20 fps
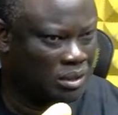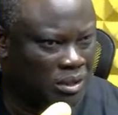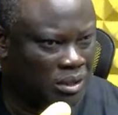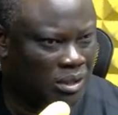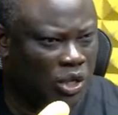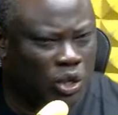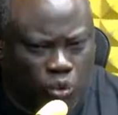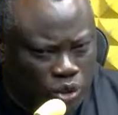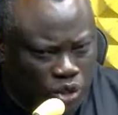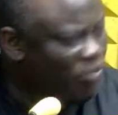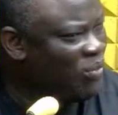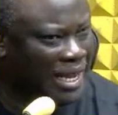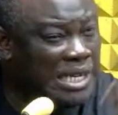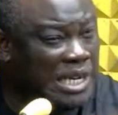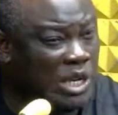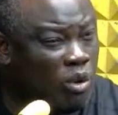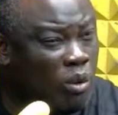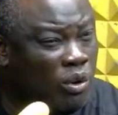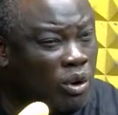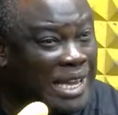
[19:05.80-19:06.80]
You
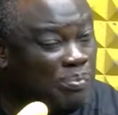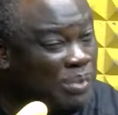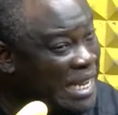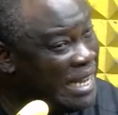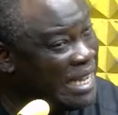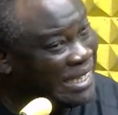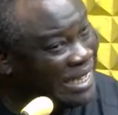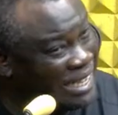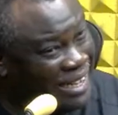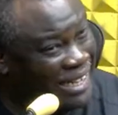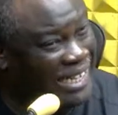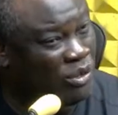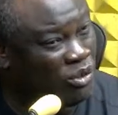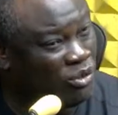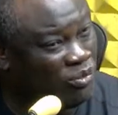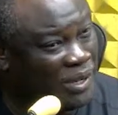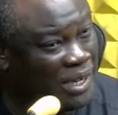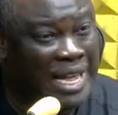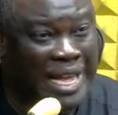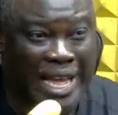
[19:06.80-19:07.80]
don't lost the general the
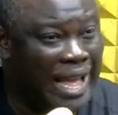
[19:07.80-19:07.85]
battlefield.